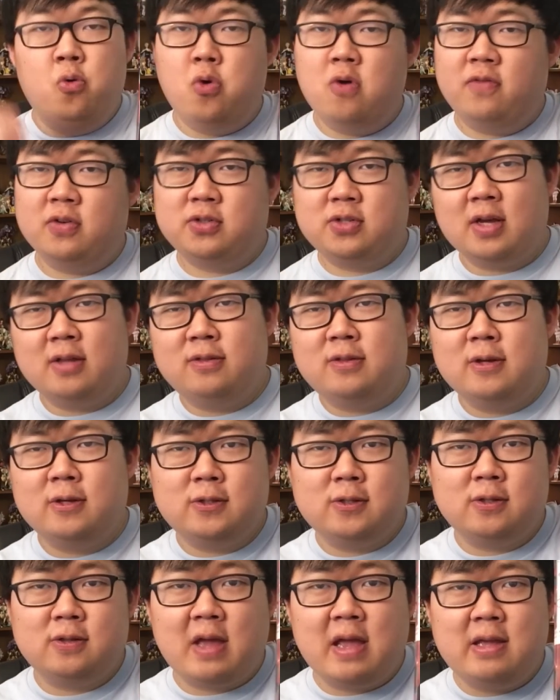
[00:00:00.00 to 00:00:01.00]
Whoever sent
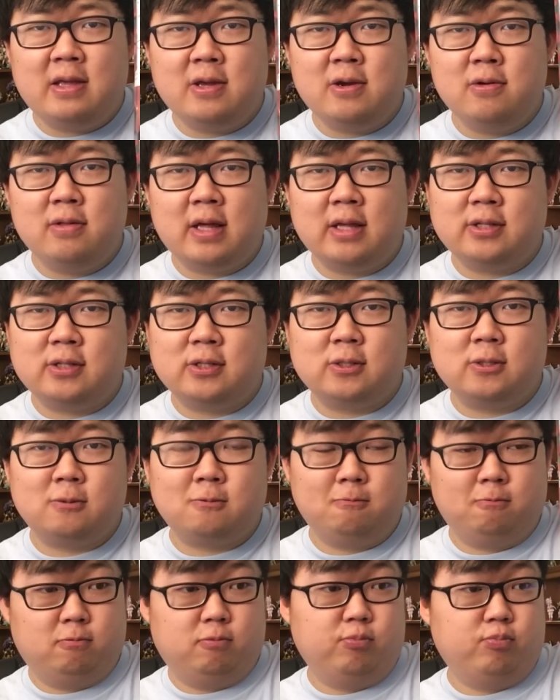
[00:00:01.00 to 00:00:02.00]
this, thank you.
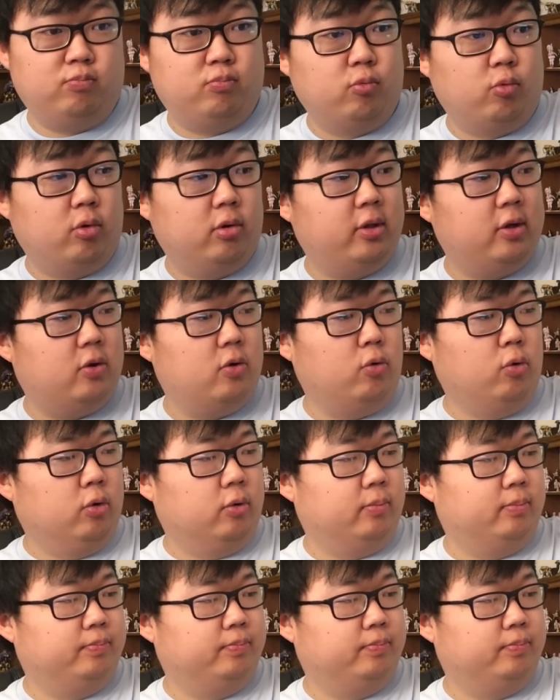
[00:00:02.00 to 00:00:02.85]
That's really cool.